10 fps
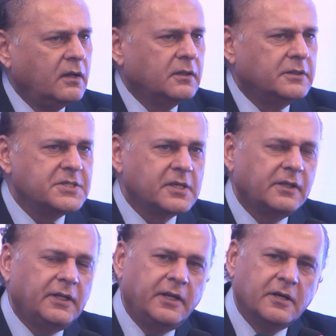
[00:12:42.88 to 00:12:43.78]
These are the
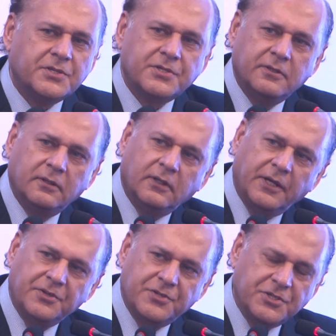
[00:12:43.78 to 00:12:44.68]
leaders,
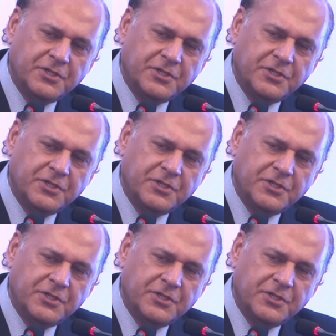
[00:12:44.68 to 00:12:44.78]
ladies and